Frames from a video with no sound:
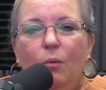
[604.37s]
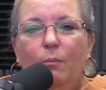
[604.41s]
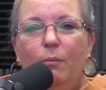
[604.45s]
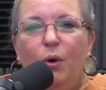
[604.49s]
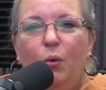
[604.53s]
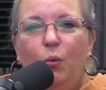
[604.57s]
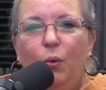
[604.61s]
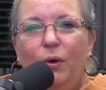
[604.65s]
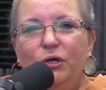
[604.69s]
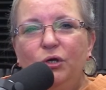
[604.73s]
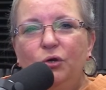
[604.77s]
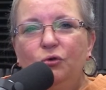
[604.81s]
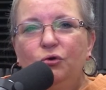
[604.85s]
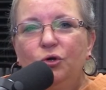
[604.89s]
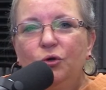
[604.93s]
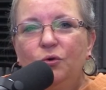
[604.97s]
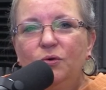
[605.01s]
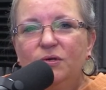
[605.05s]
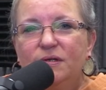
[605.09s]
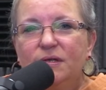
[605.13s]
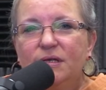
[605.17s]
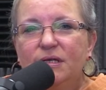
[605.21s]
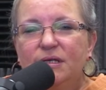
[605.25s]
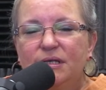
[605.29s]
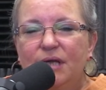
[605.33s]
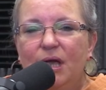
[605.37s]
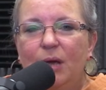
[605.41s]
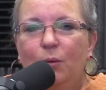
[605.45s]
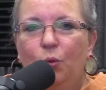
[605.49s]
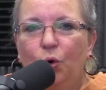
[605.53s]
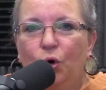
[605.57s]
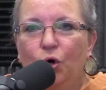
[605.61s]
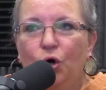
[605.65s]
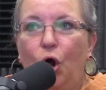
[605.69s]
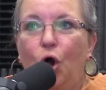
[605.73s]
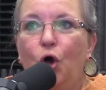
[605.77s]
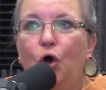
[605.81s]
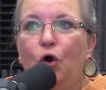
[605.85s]
But when you use the same
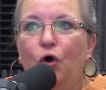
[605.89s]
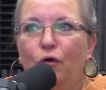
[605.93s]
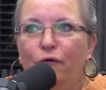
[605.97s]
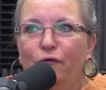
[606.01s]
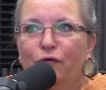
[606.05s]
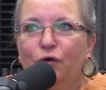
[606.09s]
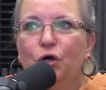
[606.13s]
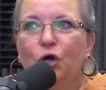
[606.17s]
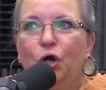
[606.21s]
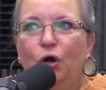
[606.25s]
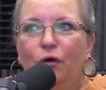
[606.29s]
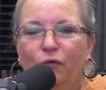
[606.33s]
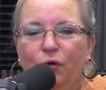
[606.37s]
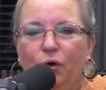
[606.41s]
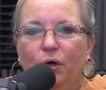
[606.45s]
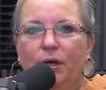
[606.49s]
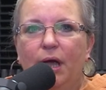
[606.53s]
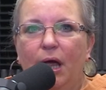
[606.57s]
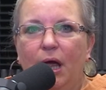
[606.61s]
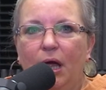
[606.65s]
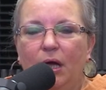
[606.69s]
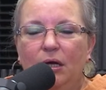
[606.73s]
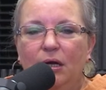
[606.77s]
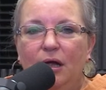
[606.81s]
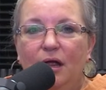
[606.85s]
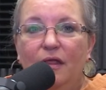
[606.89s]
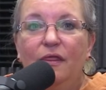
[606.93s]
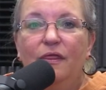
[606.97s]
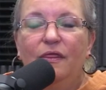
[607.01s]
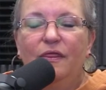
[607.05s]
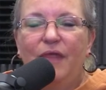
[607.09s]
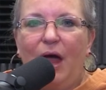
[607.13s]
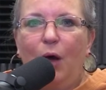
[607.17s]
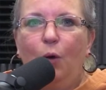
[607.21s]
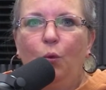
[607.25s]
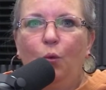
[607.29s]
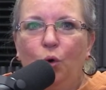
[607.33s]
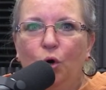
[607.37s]
word over and over again,
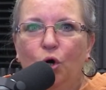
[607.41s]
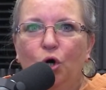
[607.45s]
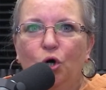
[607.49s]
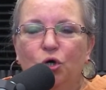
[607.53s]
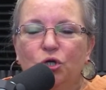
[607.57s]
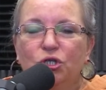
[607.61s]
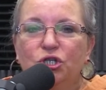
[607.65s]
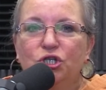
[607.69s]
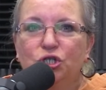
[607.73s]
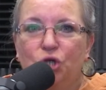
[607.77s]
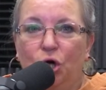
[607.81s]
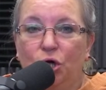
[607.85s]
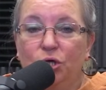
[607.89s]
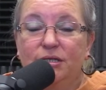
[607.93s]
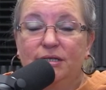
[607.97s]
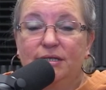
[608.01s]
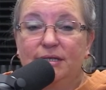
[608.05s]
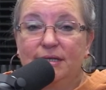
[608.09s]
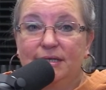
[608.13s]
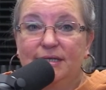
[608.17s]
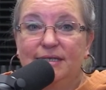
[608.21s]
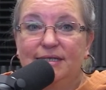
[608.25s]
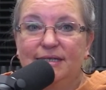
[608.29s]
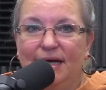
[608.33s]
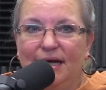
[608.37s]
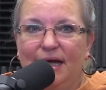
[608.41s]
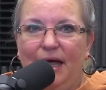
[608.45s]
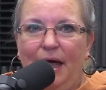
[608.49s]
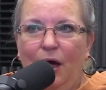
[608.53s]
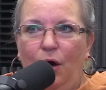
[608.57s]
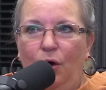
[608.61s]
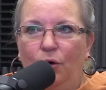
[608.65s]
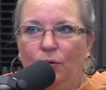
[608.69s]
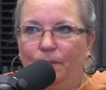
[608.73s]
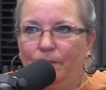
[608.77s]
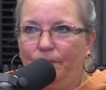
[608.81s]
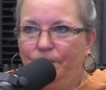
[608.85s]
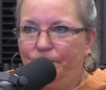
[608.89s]
that word starts to stick
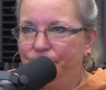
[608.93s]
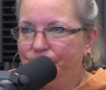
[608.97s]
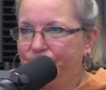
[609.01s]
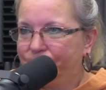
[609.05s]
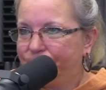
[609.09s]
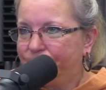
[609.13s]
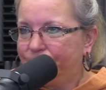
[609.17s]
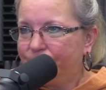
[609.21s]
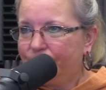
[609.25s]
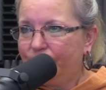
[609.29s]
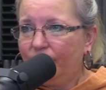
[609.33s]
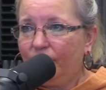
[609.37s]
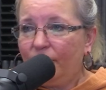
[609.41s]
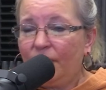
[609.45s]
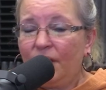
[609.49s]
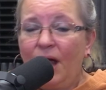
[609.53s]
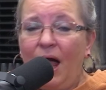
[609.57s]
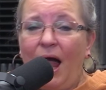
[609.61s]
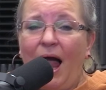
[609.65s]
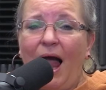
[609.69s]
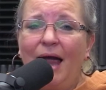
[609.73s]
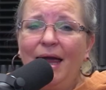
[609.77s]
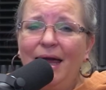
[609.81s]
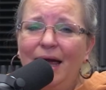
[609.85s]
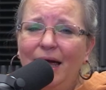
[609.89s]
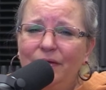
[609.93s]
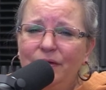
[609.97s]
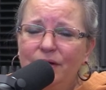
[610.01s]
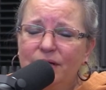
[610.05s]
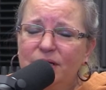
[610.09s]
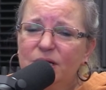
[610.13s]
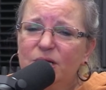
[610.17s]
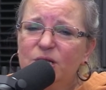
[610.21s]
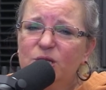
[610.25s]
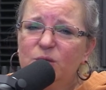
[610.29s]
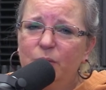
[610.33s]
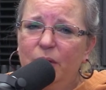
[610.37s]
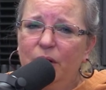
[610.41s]
out. I had
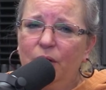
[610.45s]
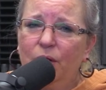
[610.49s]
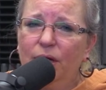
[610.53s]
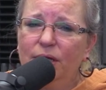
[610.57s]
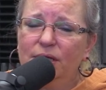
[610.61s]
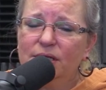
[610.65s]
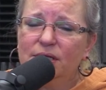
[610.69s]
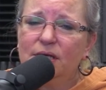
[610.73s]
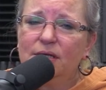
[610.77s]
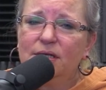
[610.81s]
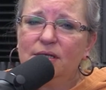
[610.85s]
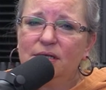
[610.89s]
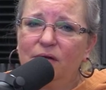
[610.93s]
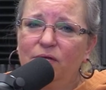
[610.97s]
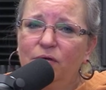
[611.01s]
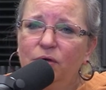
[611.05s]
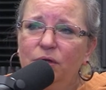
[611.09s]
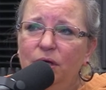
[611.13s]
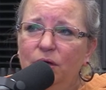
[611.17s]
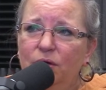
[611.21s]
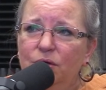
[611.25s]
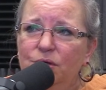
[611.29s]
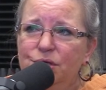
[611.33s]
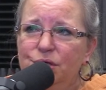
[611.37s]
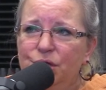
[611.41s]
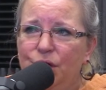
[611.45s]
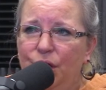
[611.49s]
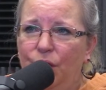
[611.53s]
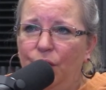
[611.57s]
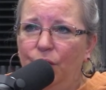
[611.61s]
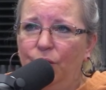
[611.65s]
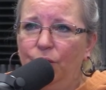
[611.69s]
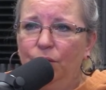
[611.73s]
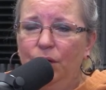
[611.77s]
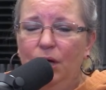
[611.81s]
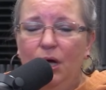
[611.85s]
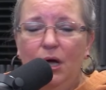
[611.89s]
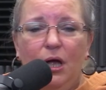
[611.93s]
this experience several years
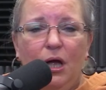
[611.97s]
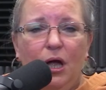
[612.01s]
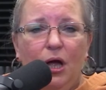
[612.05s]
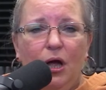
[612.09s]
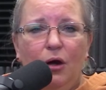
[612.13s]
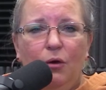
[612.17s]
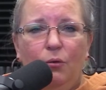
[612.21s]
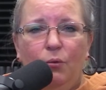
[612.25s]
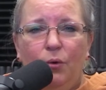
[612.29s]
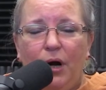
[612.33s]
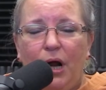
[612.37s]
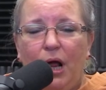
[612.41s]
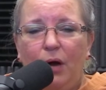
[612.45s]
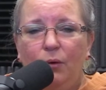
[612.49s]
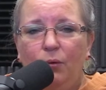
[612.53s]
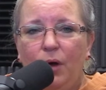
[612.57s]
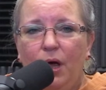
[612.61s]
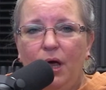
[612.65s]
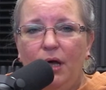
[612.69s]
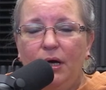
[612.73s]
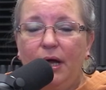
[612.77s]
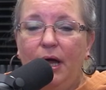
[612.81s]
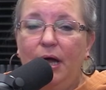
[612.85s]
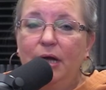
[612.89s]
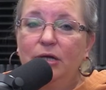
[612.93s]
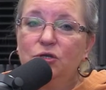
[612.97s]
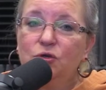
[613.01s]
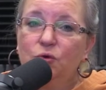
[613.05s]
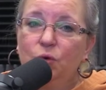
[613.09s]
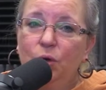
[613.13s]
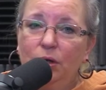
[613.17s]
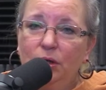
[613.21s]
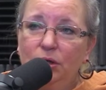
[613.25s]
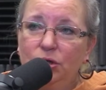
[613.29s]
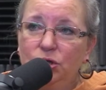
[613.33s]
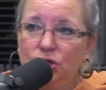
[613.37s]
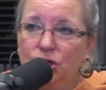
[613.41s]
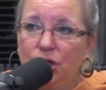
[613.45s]
ago when I read a
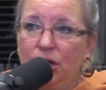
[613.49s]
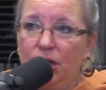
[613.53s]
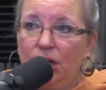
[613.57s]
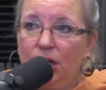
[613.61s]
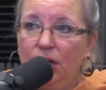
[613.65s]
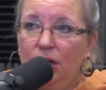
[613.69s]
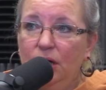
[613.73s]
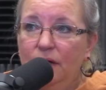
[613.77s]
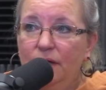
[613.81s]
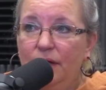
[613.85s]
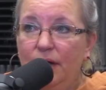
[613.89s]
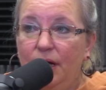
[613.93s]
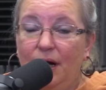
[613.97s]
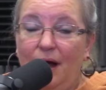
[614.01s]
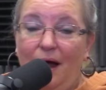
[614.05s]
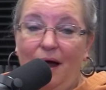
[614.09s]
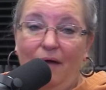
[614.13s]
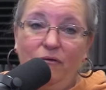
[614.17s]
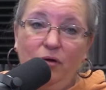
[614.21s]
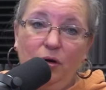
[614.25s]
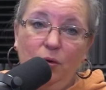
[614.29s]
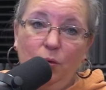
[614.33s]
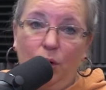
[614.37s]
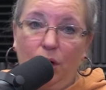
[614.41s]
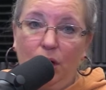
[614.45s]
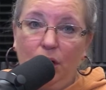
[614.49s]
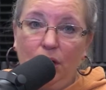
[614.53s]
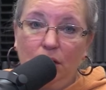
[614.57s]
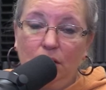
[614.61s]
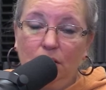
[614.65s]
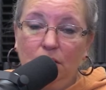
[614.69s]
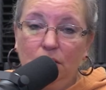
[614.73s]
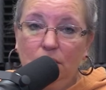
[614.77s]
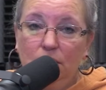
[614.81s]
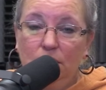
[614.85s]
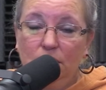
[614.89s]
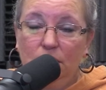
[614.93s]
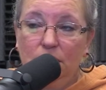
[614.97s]
trilogy that
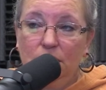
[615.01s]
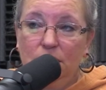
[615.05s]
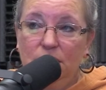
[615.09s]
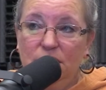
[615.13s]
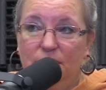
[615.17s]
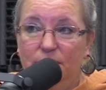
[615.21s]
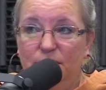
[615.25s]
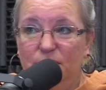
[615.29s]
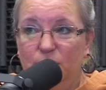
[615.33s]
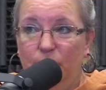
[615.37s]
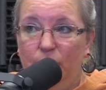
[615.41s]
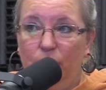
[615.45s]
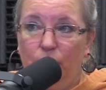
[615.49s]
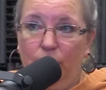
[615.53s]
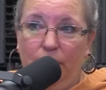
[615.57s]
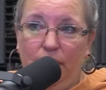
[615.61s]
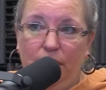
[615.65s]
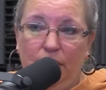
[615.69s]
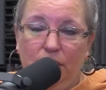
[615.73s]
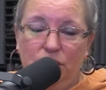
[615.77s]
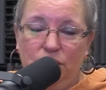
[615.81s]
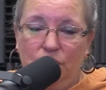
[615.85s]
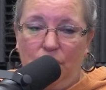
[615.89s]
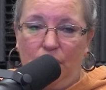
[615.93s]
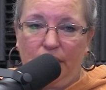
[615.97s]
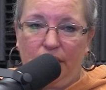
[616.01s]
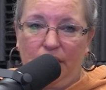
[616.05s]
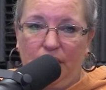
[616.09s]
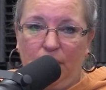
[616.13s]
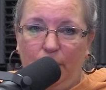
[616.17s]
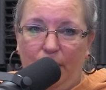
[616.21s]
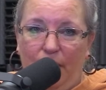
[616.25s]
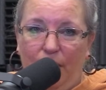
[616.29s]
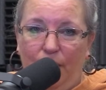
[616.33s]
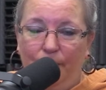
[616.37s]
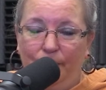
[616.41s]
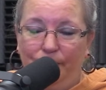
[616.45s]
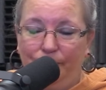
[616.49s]
everyone seemed to be reading and talking
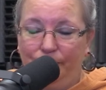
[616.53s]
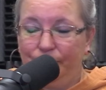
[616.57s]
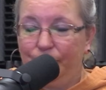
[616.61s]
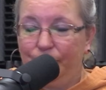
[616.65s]
about.